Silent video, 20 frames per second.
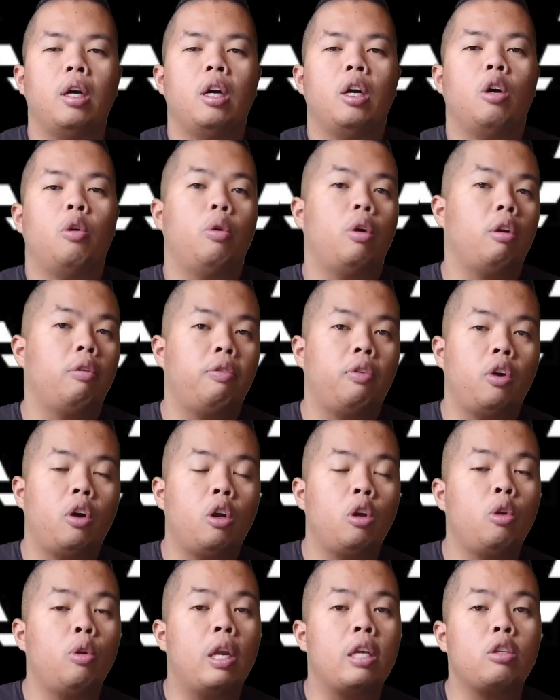Without
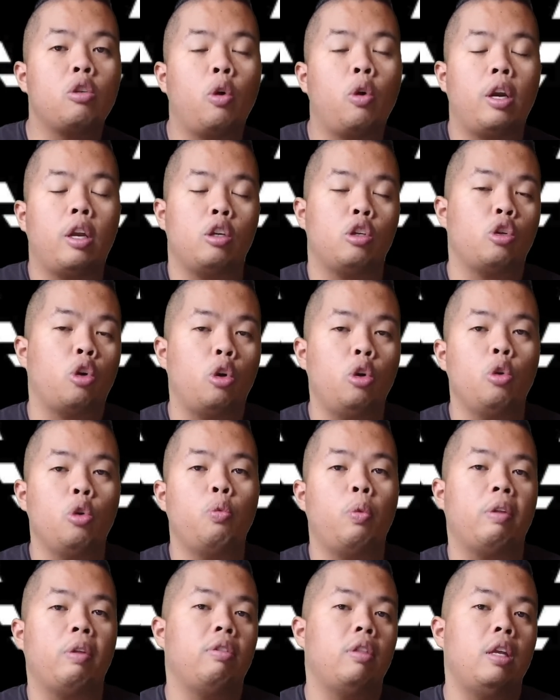further ado, let's go ahead and show you
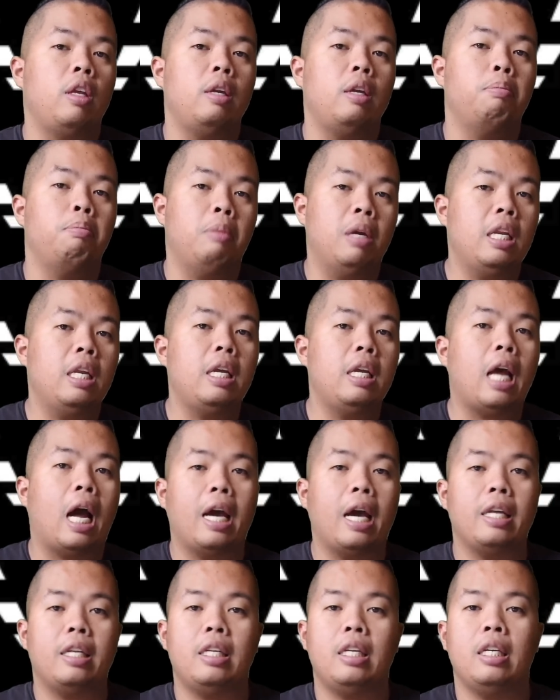what the Mini
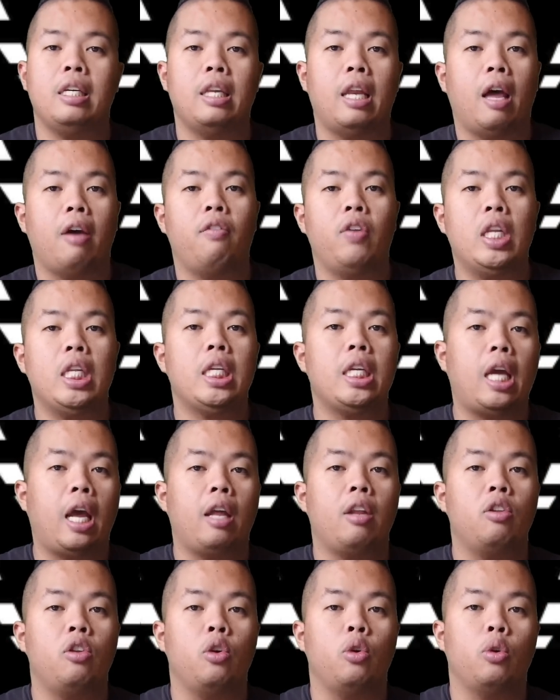IT11
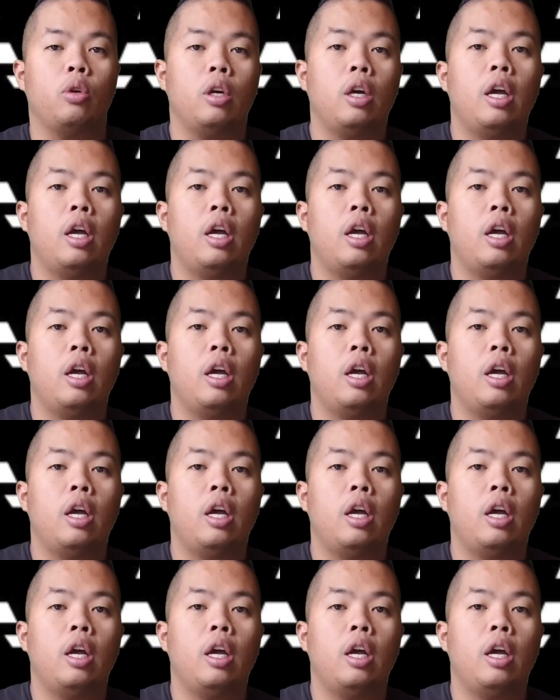can do.